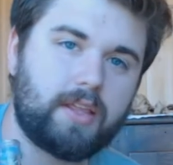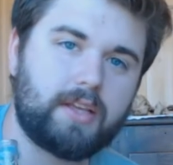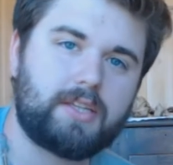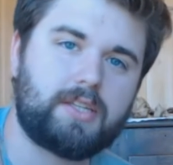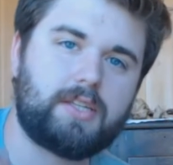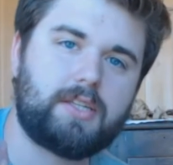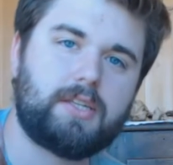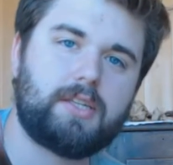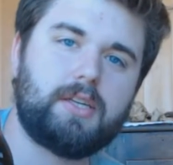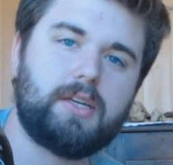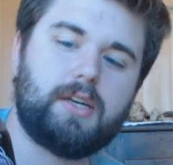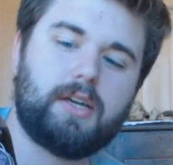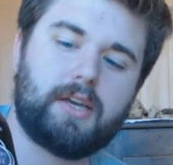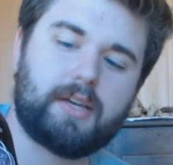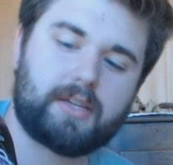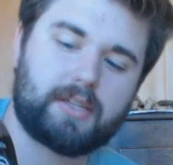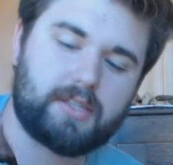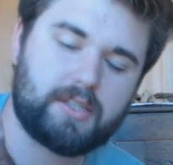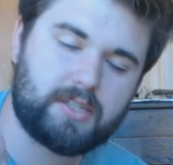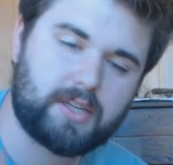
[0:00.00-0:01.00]
This
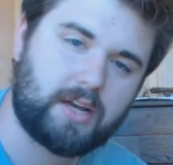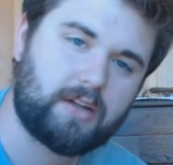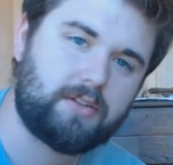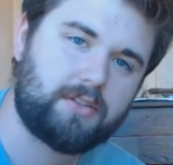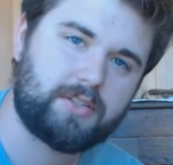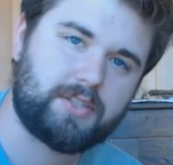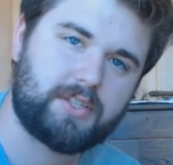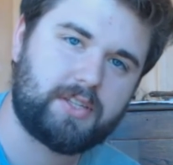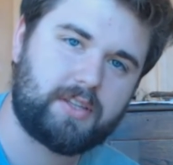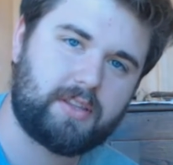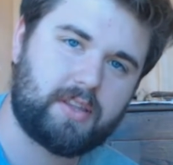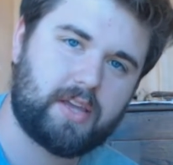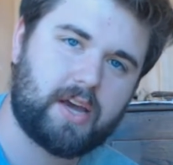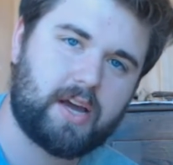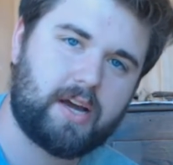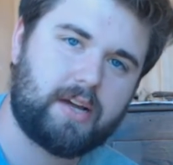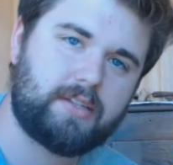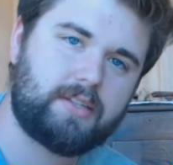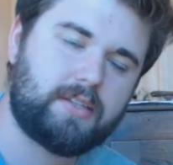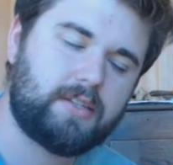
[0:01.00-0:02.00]
excels at
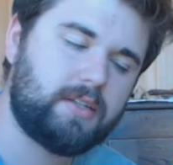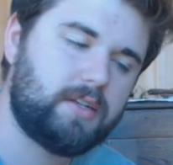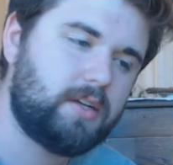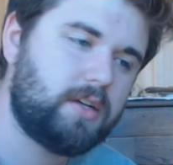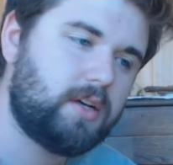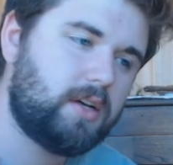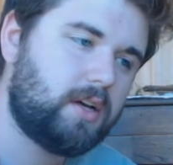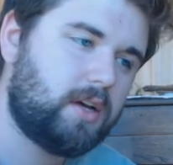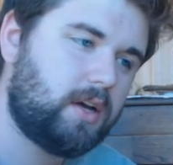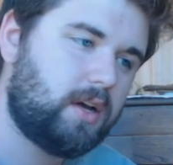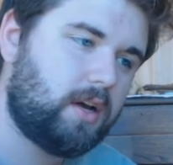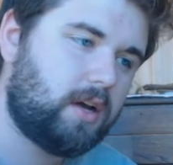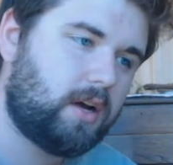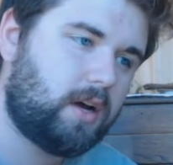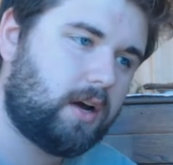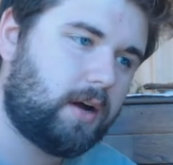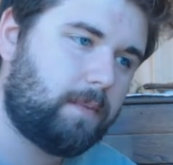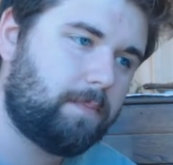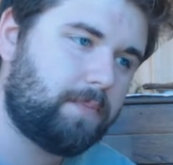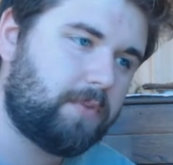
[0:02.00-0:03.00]
that.
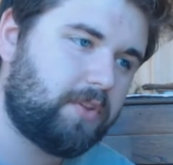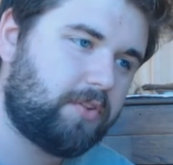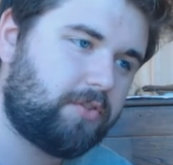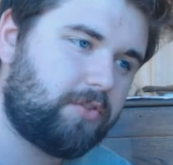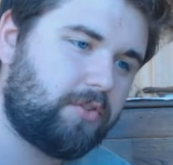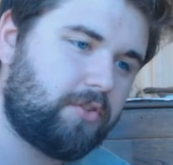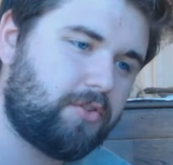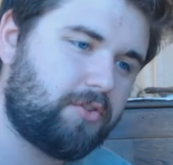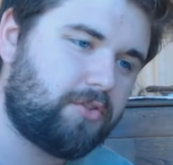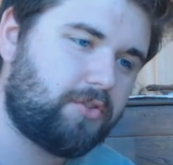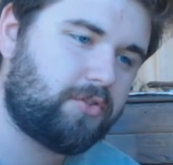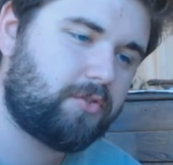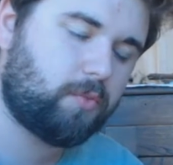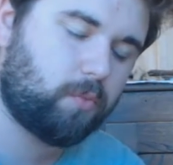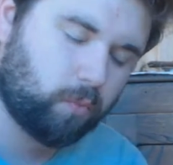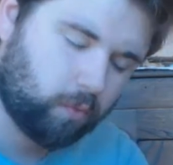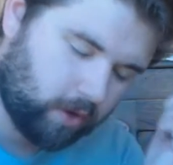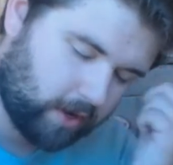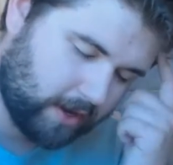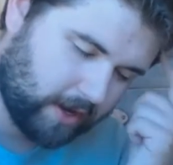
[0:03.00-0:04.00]
This
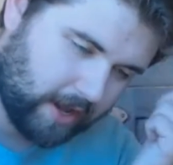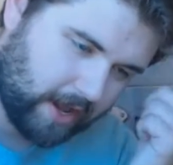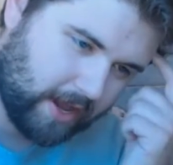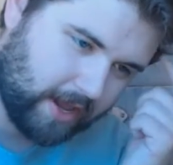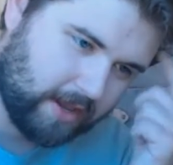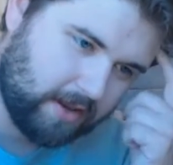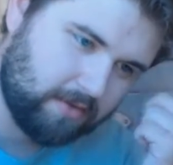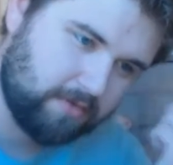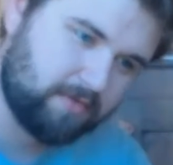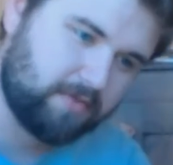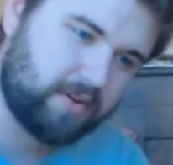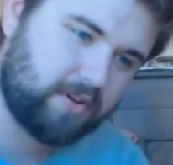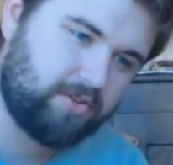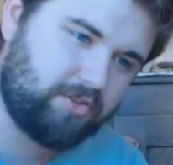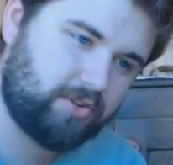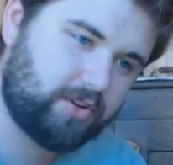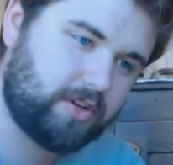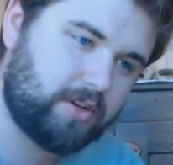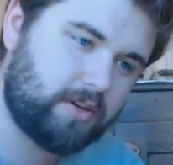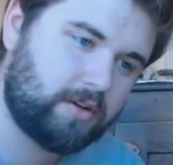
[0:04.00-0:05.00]
is what I
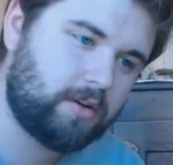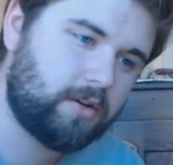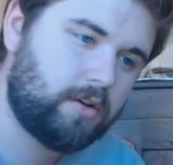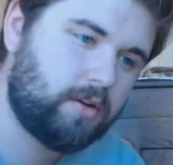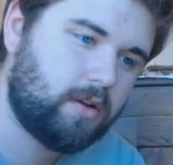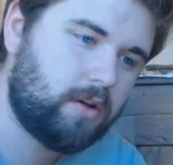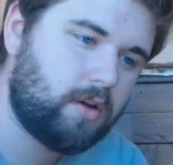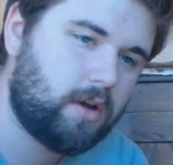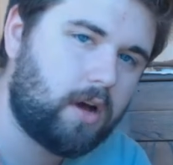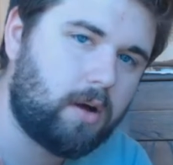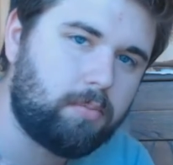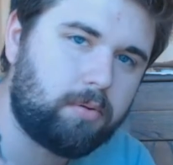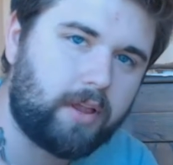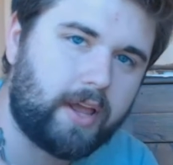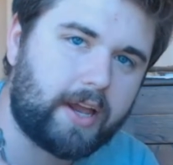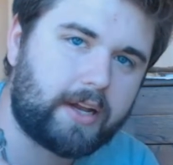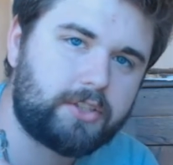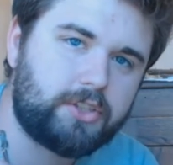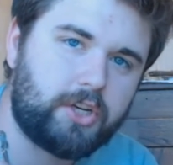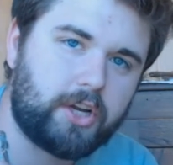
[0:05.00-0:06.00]
envision a
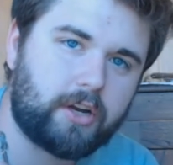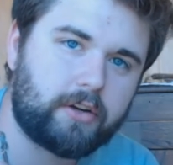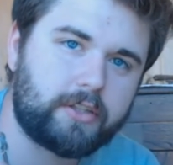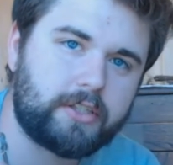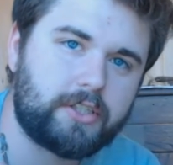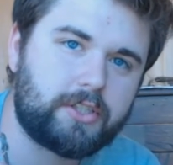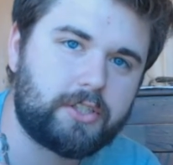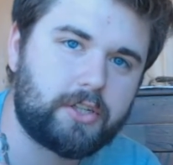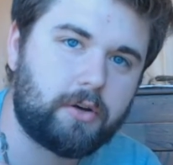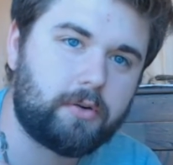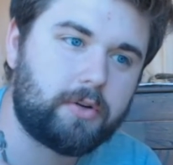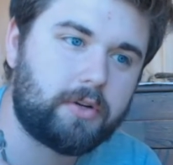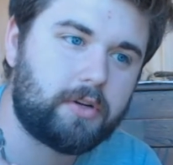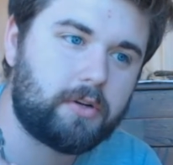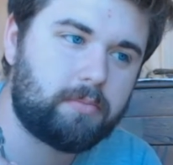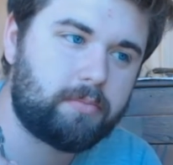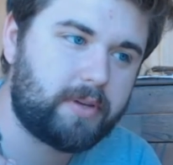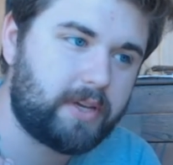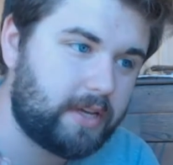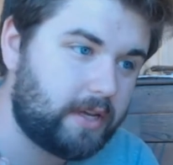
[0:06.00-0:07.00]
black cherry soda
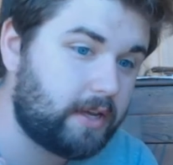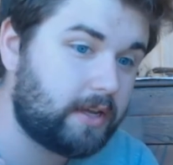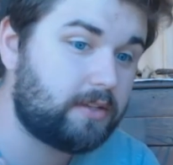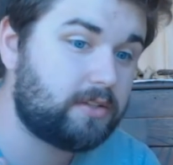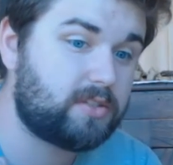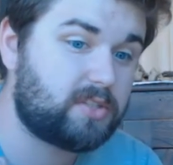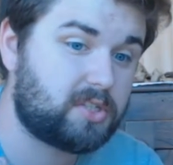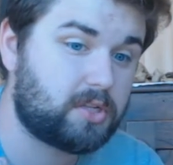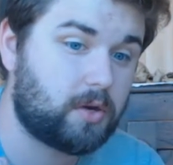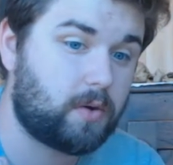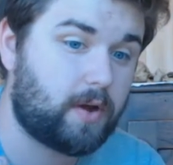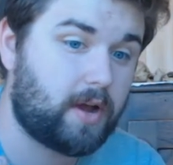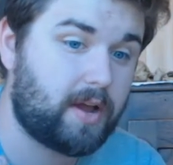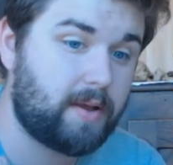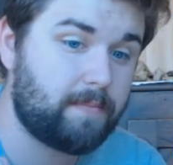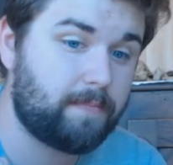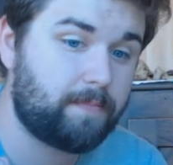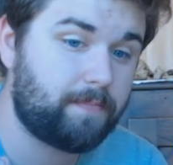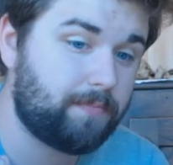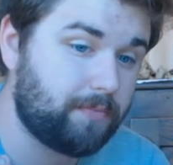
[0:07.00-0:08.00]
to be, and so
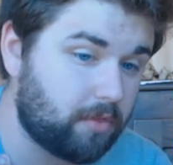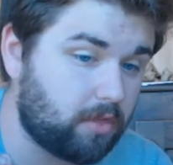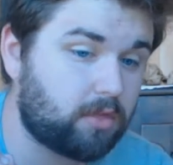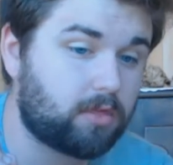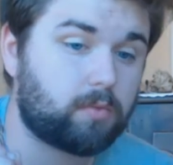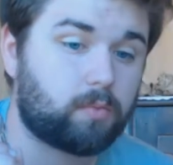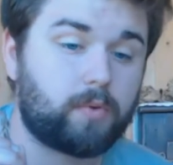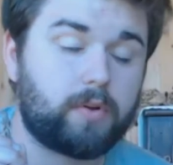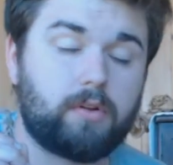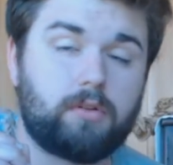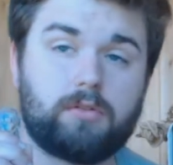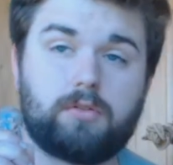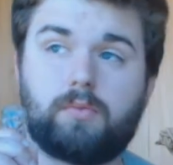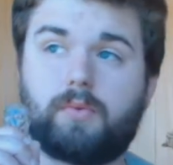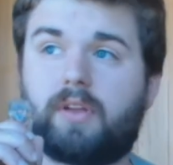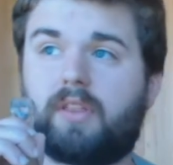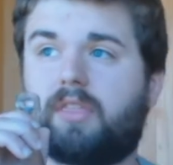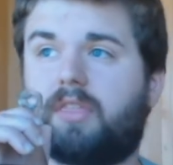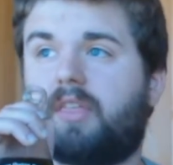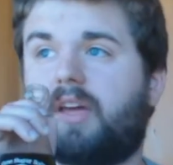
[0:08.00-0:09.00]
I'm
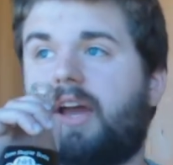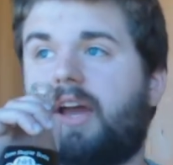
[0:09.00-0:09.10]
thrilled with